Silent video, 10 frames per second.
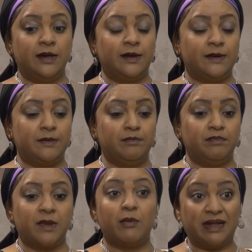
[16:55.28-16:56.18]

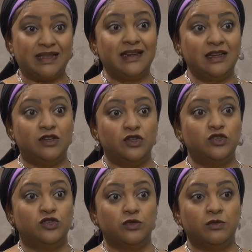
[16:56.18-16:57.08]
but they needed
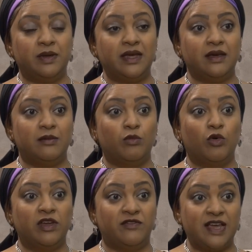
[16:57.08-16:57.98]
to be
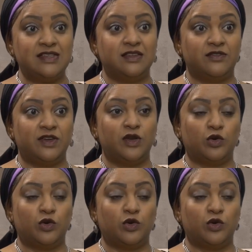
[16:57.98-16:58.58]
more invasive in